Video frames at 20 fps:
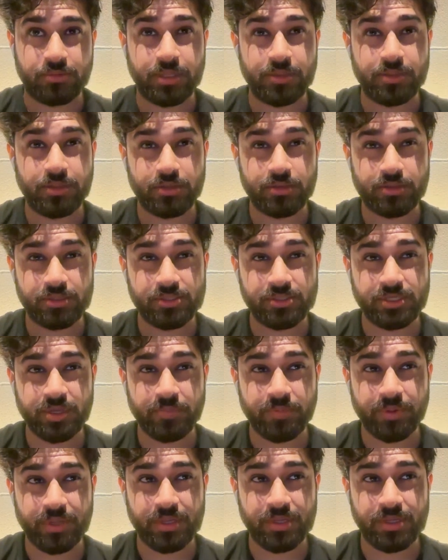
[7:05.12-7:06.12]
then the other
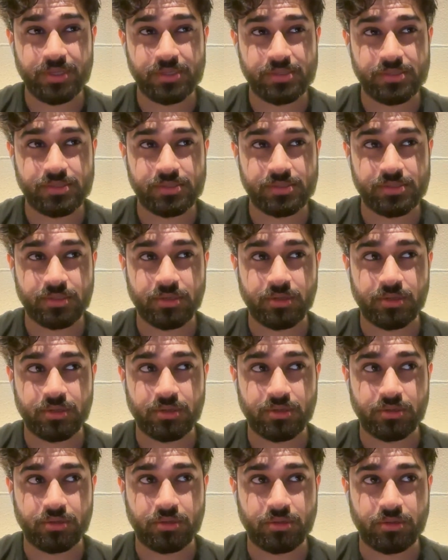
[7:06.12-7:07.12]
step is
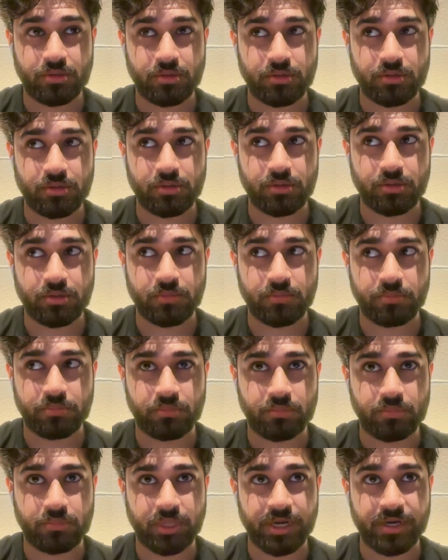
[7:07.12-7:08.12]

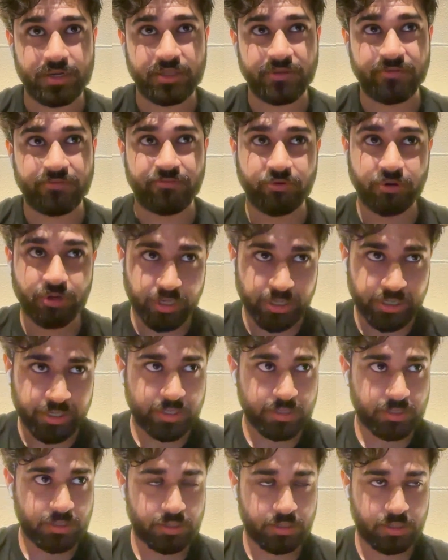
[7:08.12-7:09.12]
that they
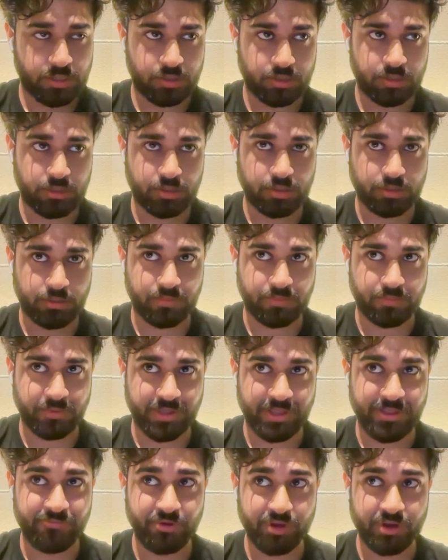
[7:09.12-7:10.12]
weren't
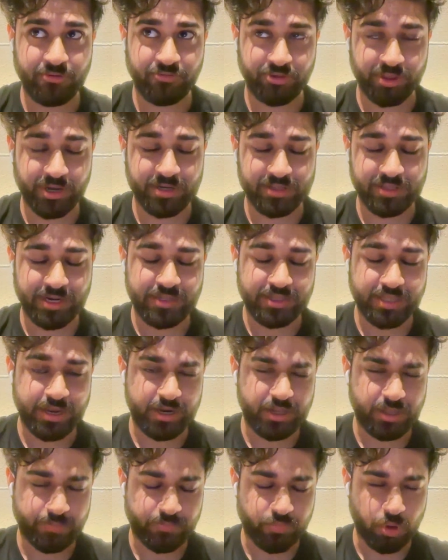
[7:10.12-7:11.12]
even aware
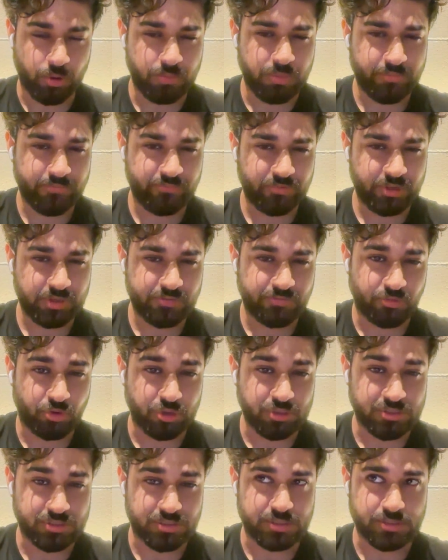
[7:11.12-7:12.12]
that they had a problem
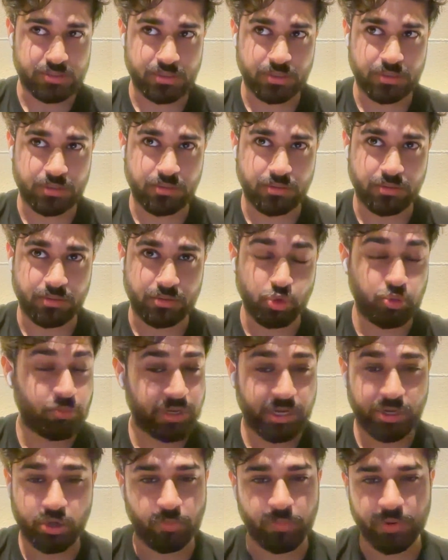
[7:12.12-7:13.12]
with was
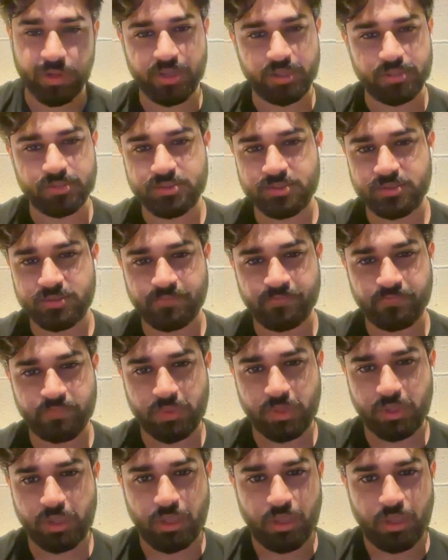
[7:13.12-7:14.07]
too many duplicates.